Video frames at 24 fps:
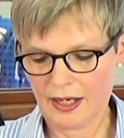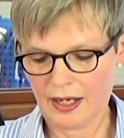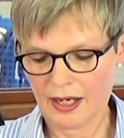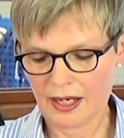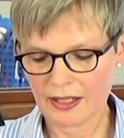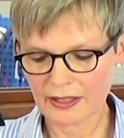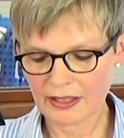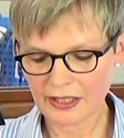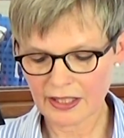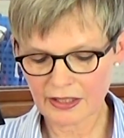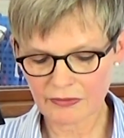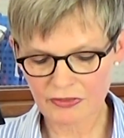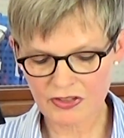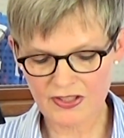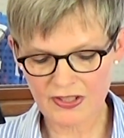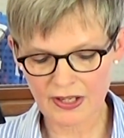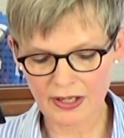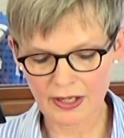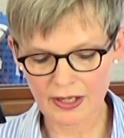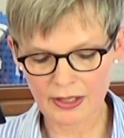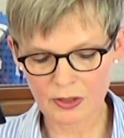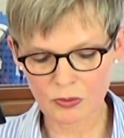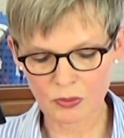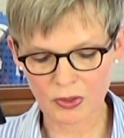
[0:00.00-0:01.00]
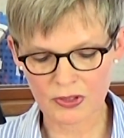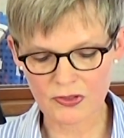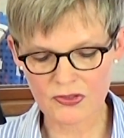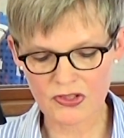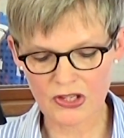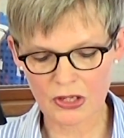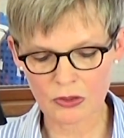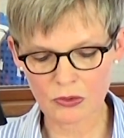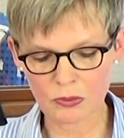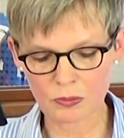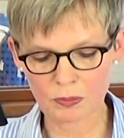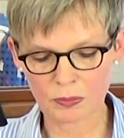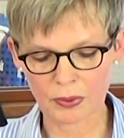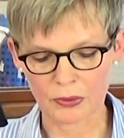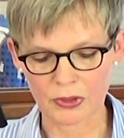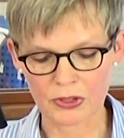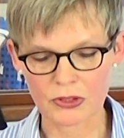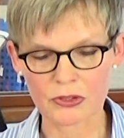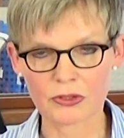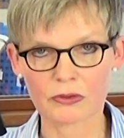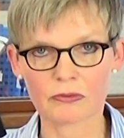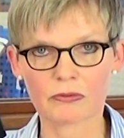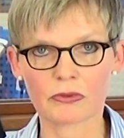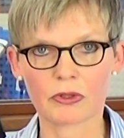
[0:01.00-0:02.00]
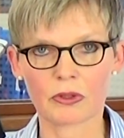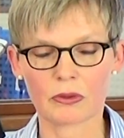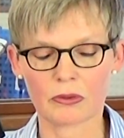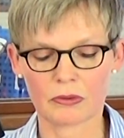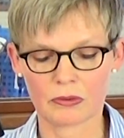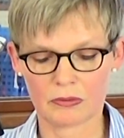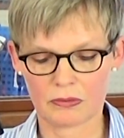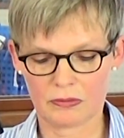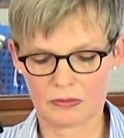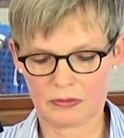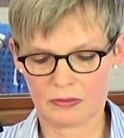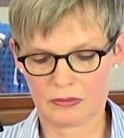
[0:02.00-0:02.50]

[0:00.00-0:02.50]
and leave aside one's own point of view,